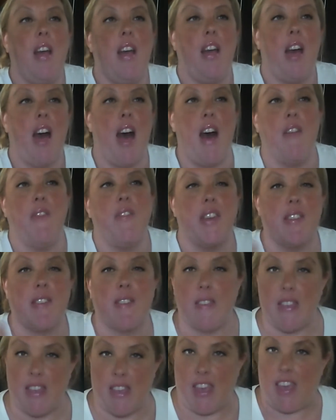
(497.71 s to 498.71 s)

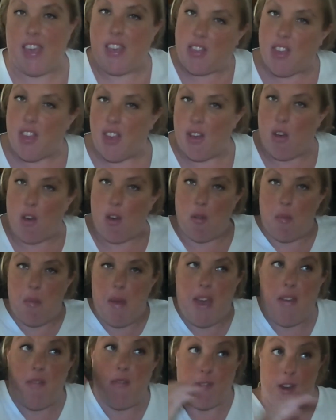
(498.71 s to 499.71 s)
Obviously, the
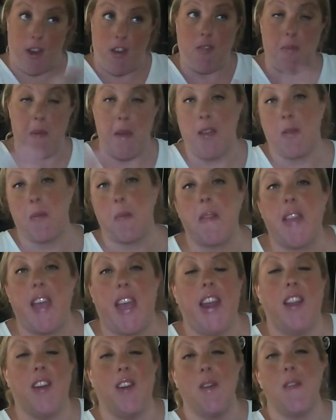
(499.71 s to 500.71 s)
homemade fresh mashed
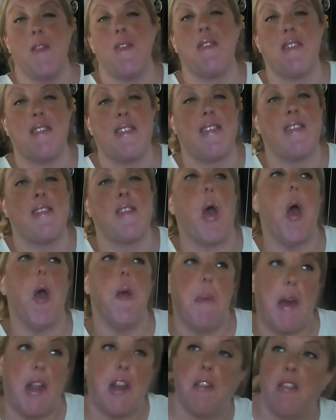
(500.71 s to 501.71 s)
potatoes are
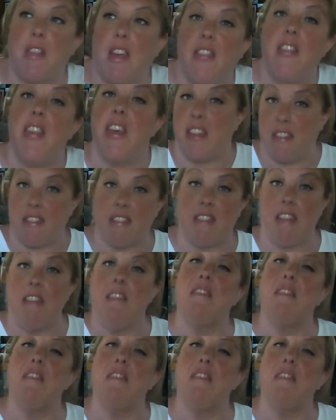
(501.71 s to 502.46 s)
better than the instant